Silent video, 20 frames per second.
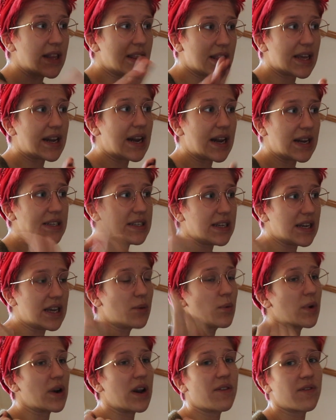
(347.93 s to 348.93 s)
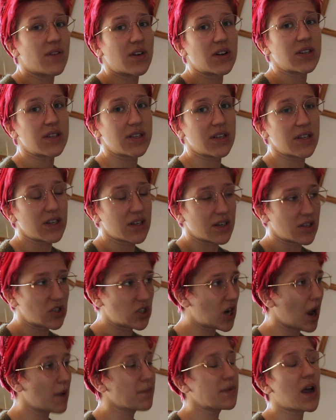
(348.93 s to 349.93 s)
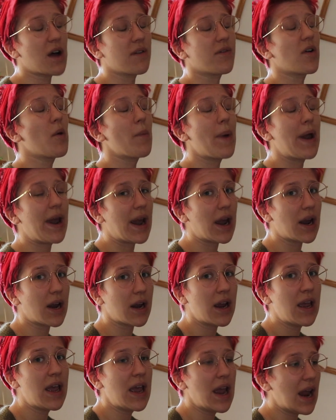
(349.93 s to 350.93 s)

than I did when I first chopped off all my hair.